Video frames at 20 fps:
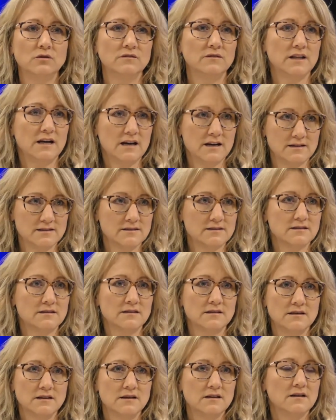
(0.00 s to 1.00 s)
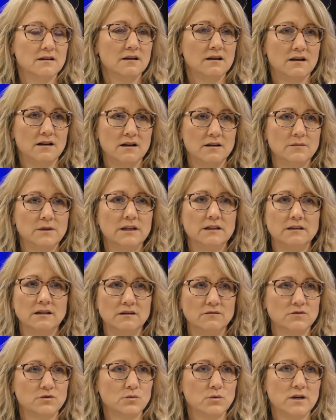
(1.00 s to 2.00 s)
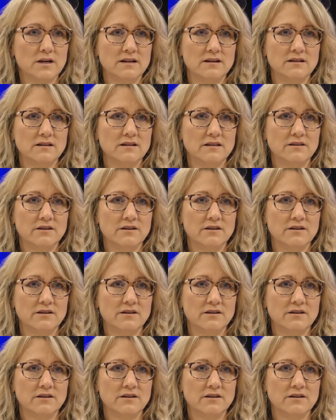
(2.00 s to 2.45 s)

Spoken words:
have lost a loved one.